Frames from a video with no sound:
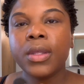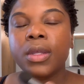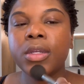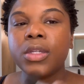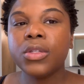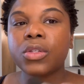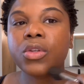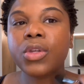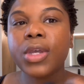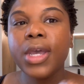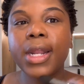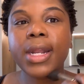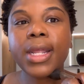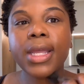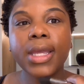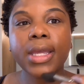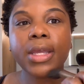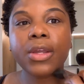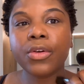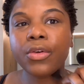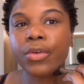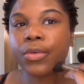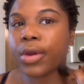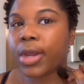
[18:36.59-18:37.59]
So you got to get
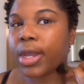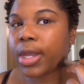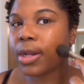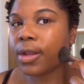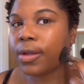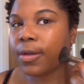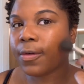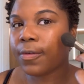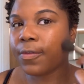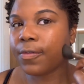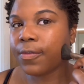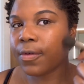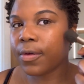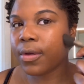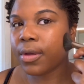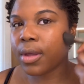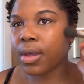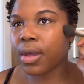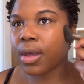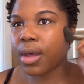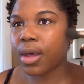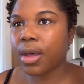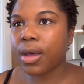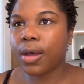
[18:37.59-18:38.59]
creative.
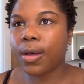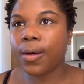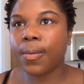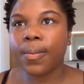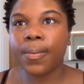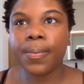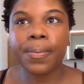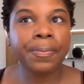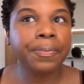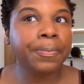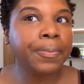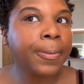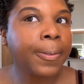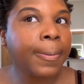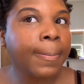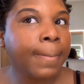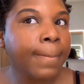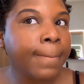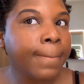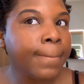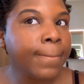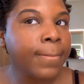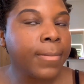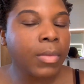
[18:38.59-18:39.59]

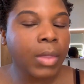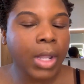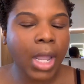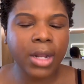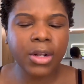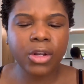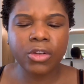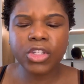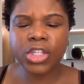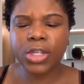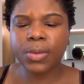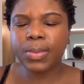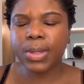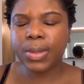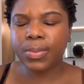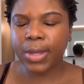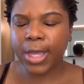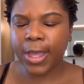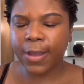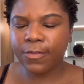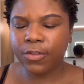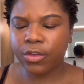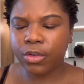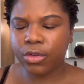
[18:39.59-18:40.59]
I know some people
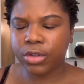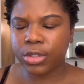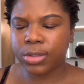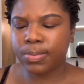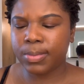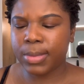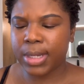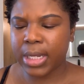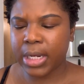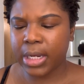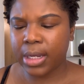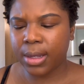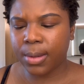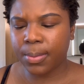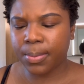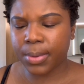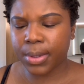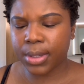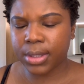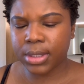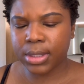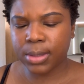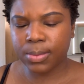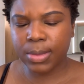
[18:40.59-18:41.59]
have used
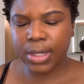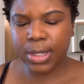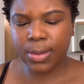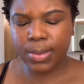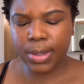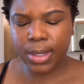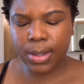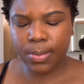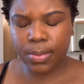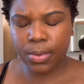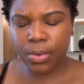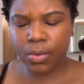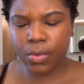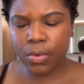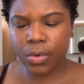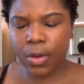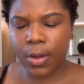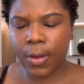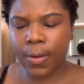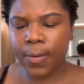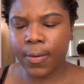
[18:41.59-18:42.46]
Meetup to meet people.